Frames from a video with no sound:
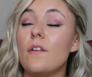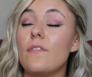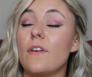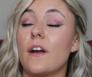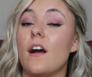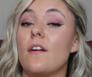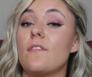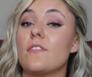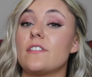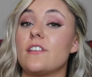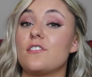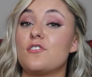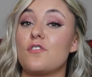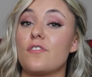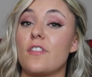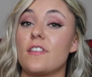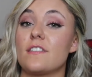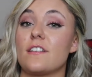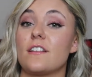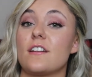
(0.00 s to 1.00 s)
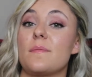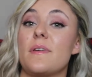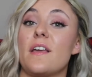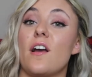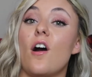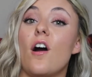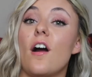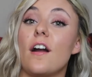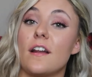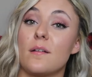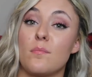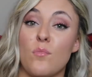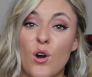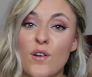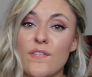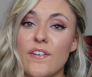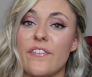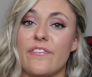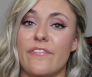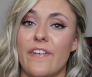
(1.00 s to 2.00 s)
of a conversation that's going to be hard and more
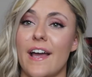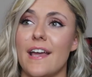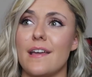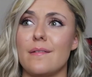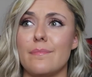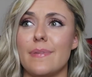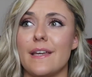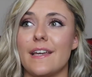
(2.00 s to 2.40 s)
of a fight,